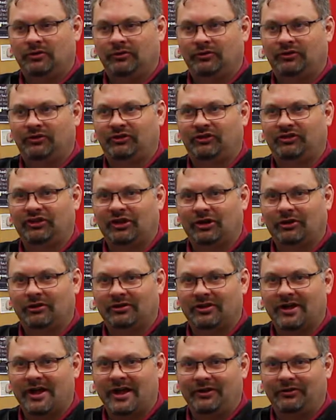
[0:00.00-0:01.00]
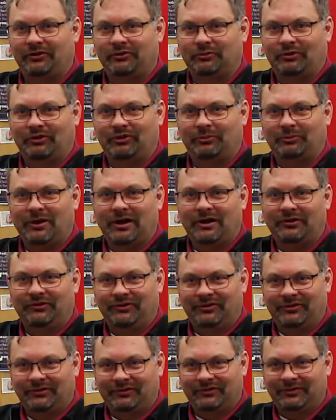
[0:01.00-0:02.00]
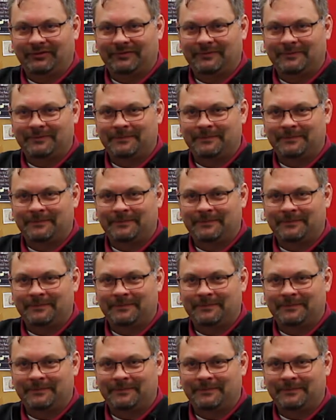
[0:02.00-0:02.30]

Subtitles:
sterilized responses,